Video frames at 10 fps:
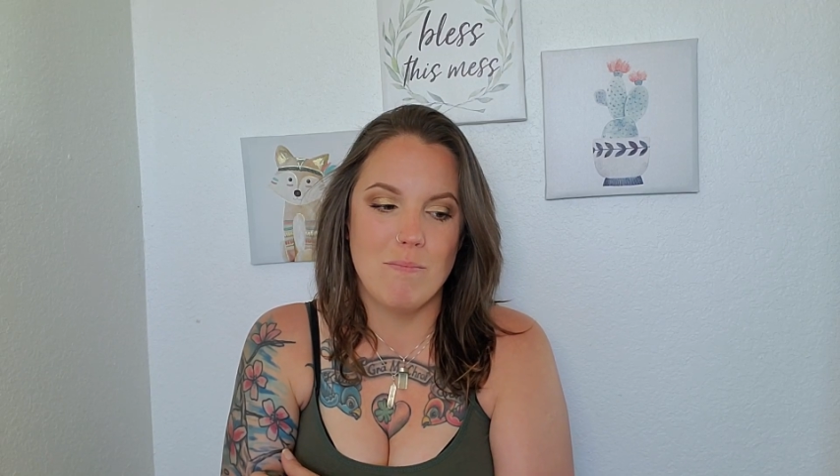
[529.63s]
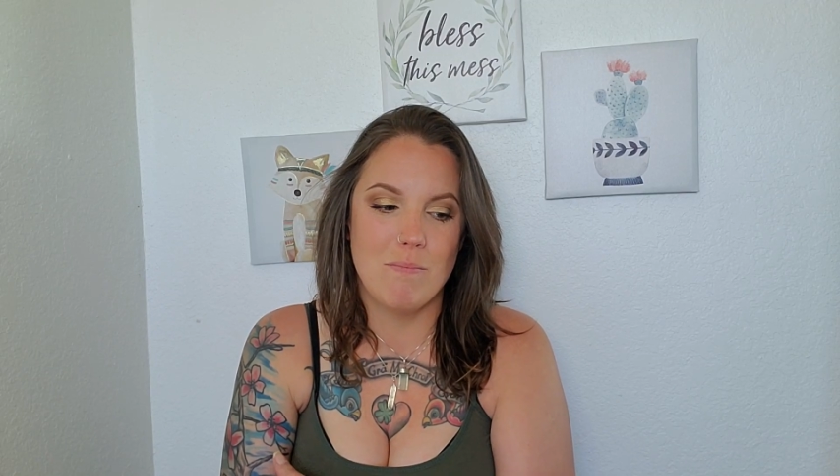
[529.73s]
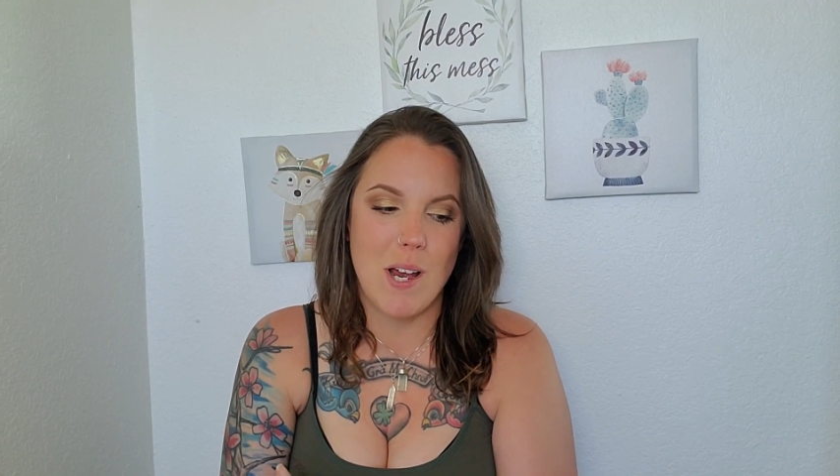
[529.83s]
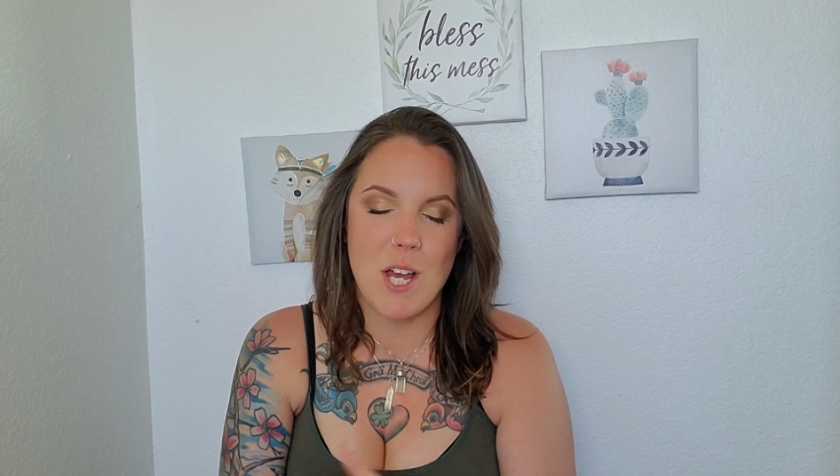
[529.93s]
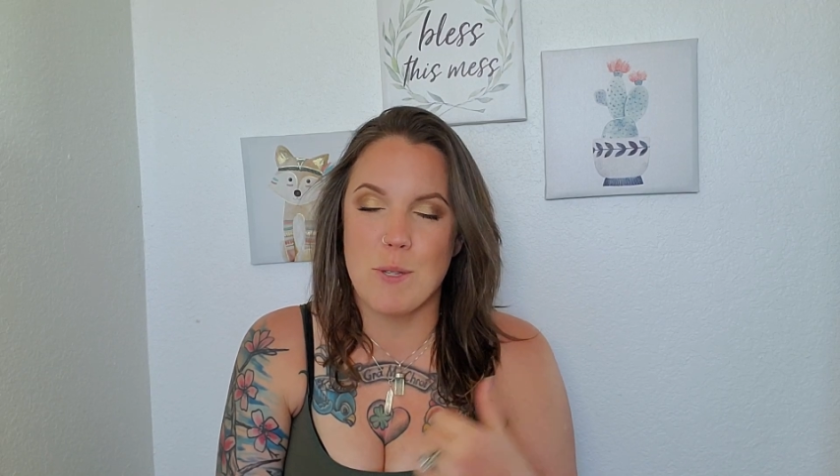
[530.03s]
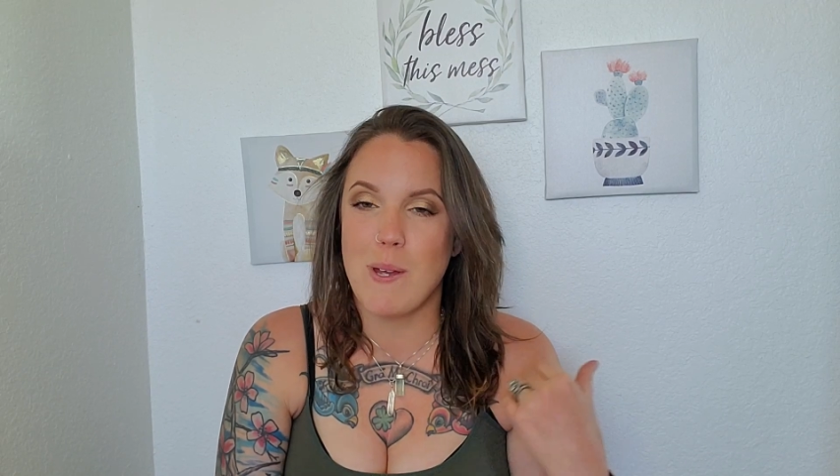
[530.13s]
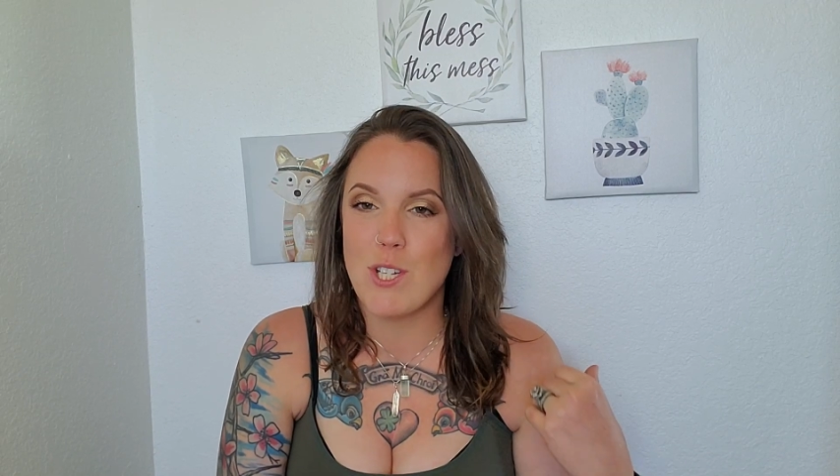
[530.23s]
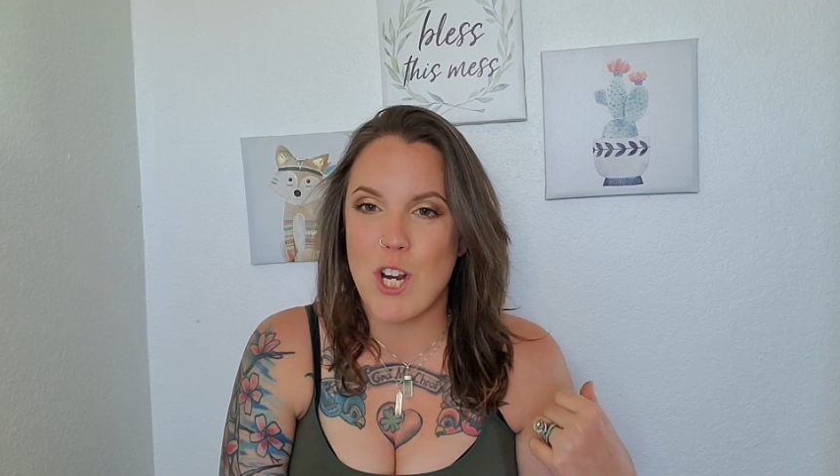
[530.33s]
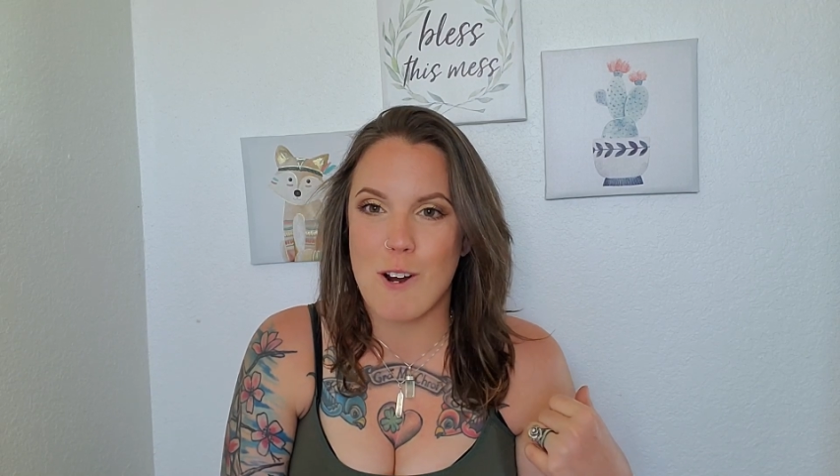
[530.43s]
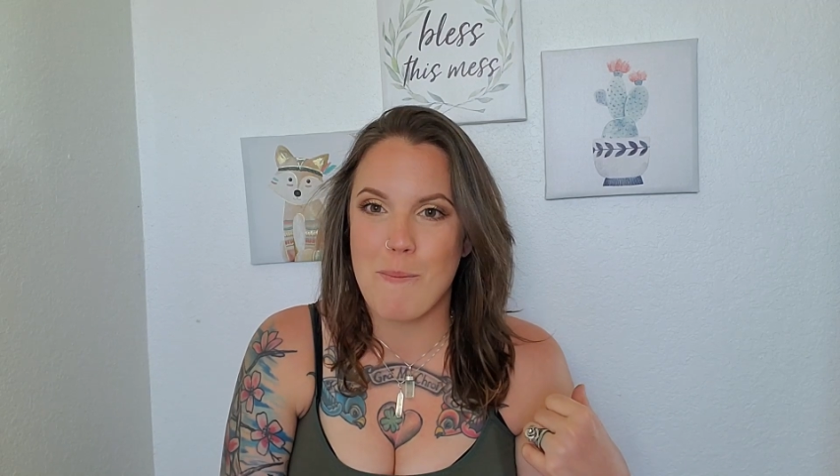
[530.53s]
my husband
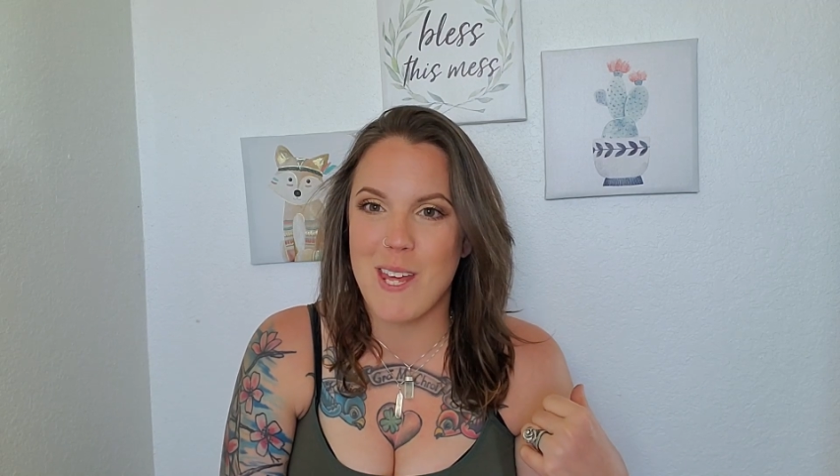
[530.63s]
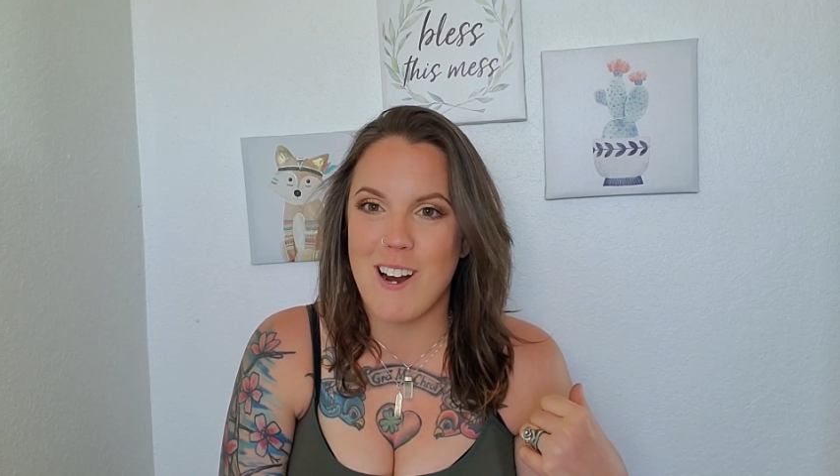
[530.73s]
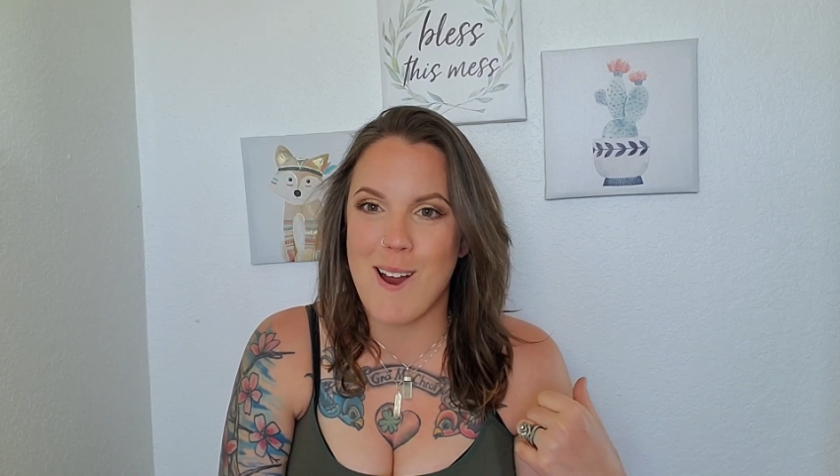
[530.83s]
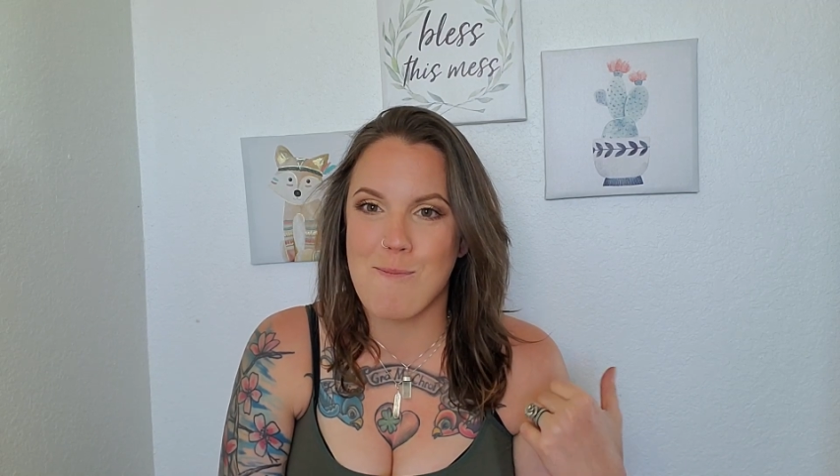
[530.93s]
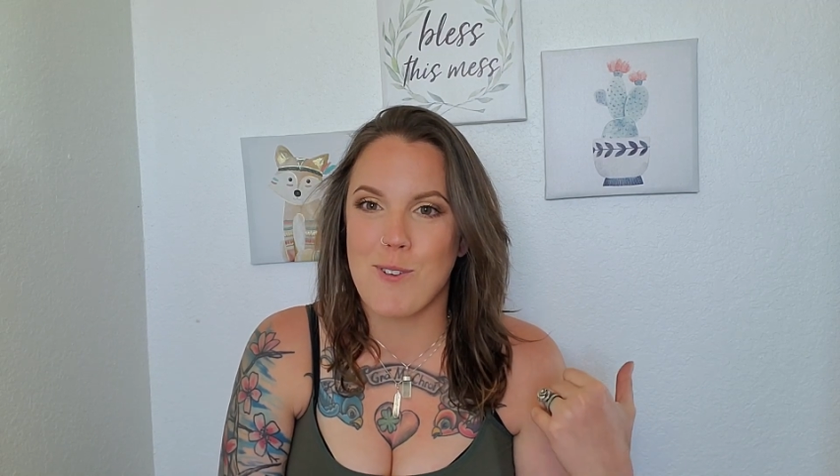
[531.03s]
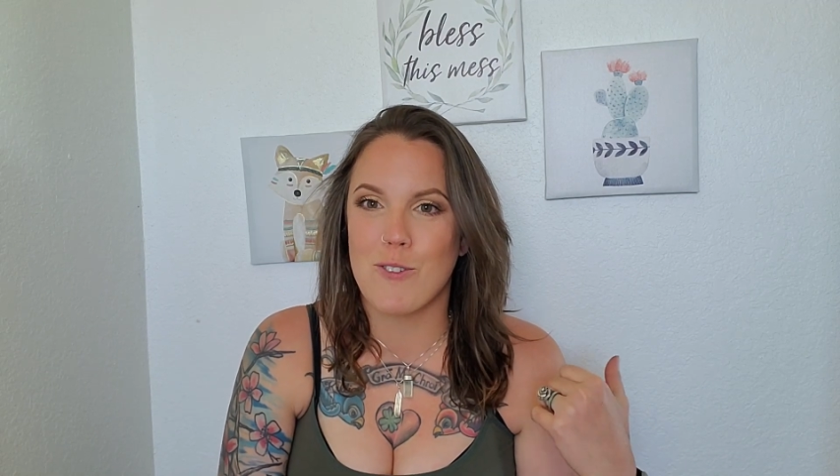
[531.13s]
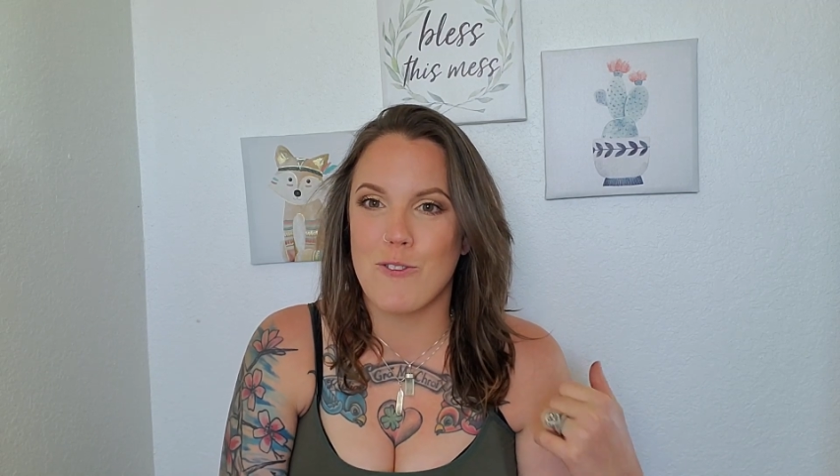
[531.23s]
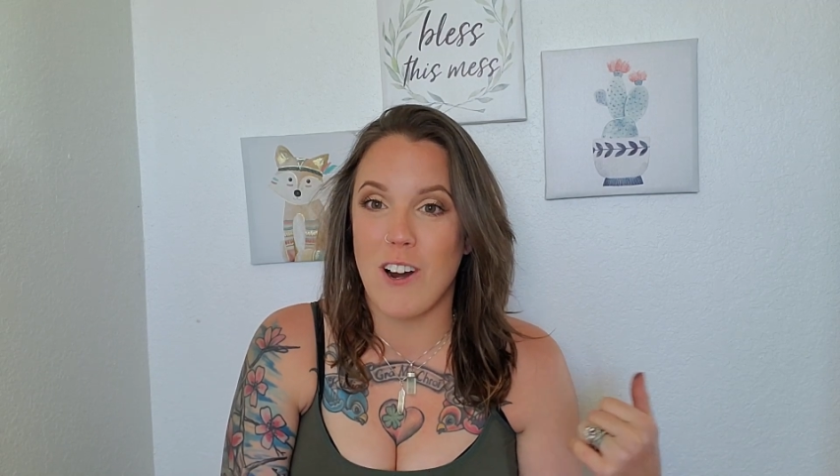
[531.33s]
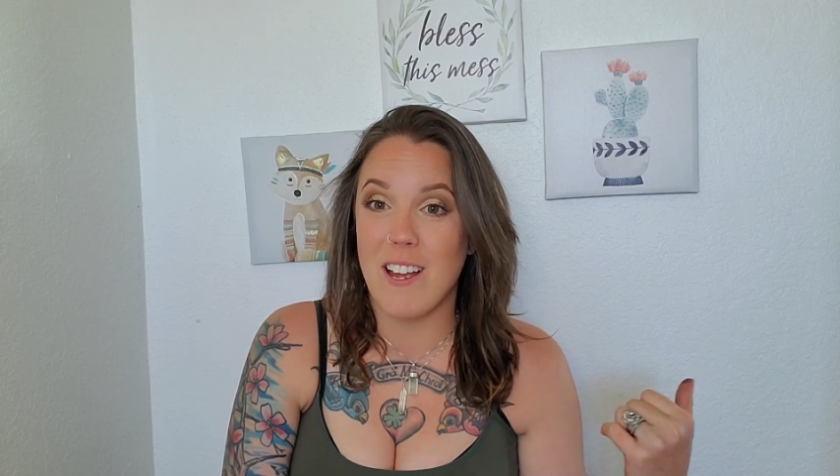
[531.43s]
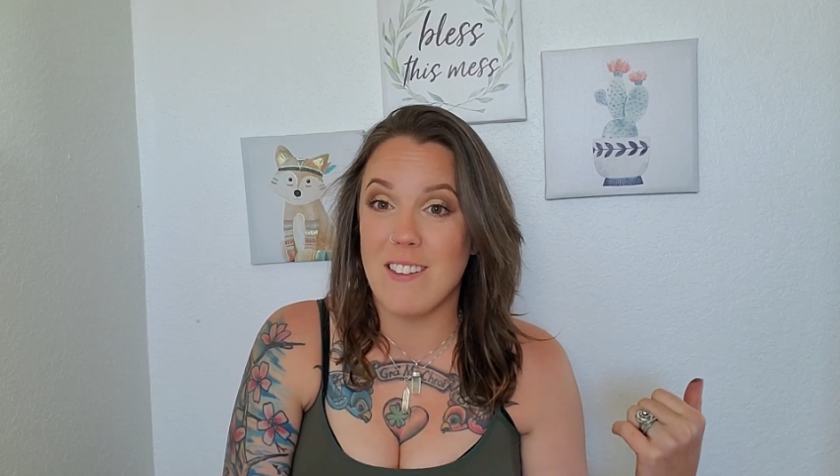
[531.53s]
Jeremy and I were
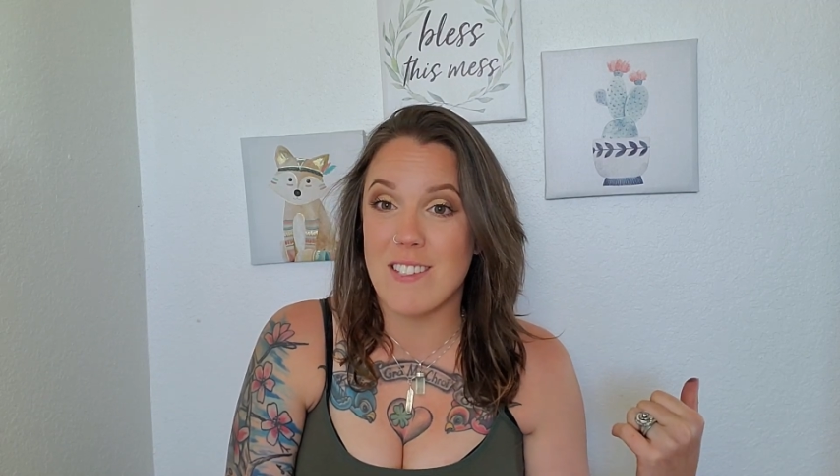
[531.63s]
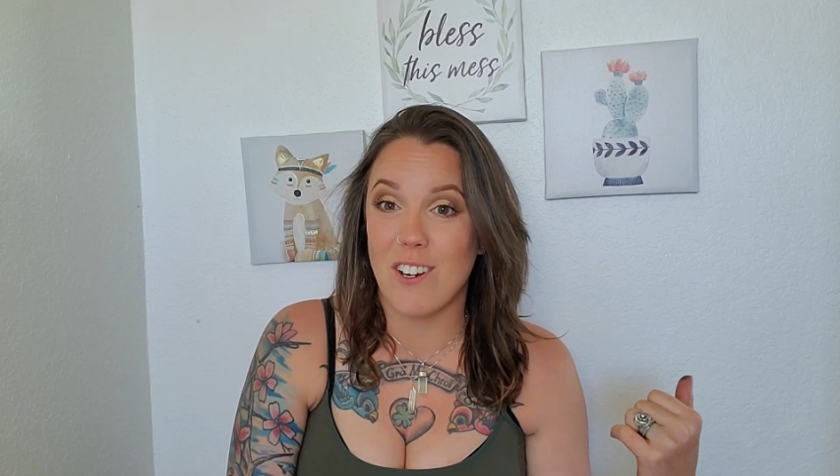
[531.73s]
friends